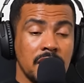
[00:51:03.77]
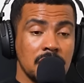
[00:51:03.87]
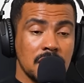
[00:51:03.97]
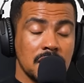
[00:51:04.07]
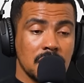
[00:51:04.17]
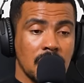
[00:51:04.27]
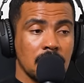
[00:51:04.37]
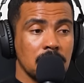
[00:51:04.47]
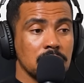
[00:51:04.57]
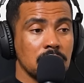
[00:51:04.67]
injury
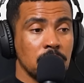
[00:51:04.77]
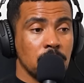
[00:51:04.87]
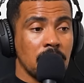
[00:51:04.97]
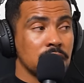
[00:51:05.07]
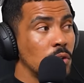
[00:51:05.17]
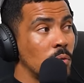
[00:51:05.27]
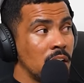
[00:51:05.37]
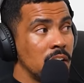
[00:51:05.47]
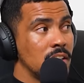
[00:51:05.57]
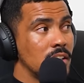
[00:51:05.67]
struggles and, and you guys are
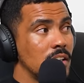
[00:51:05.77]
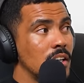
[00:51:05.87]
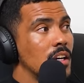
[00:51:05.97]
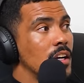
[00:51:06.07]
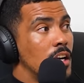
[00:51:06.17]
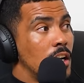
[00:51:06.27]
worried. Also.